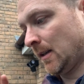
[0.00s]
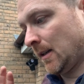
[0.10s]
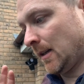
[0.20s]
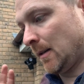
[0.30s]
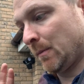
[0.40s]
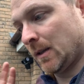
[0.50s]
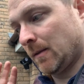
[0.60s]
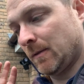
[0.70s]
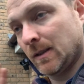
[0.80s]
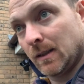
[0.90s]
by
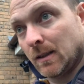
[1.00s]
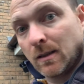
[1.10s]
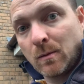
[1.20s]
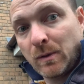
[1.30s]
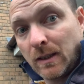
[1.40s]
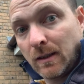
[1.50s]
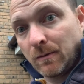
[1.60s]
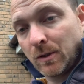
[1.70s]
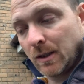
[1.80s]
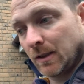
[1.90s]
visiting a completely
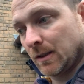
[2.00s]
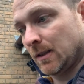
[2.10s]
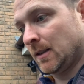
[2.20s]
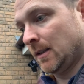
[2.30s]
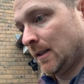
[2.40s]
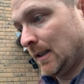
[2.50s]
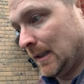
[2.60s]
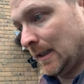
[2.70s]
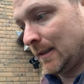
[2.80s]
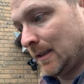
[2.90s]
different charger
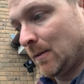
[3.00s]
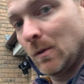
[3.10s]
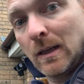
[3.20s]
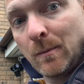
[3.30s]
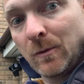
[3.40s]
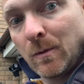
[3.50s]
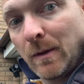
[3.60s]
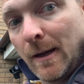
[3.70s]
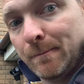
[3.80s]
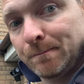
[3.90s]
and then see what happens from there.